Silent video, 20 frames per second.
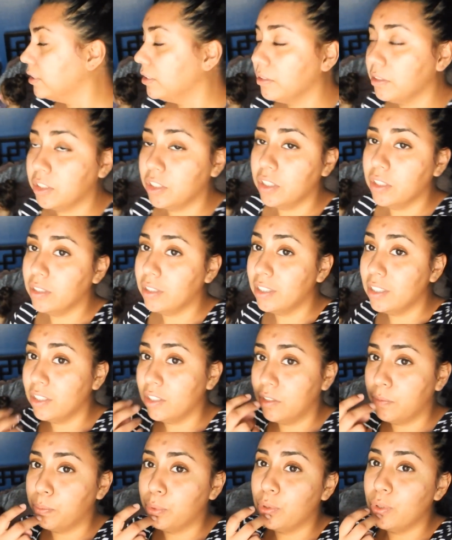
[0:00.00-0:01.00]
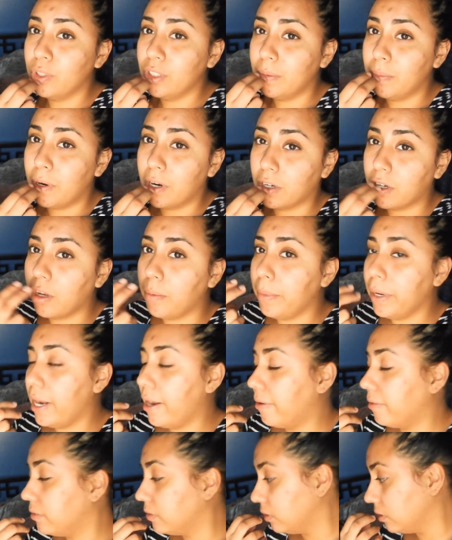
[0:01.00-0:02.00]
she, since two of them are coming
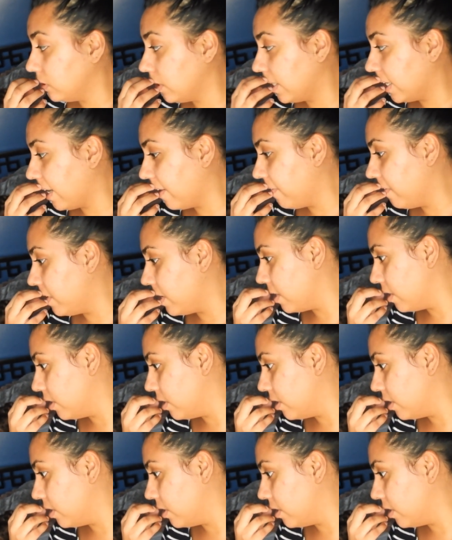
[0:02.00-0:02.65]
out, so I gave her an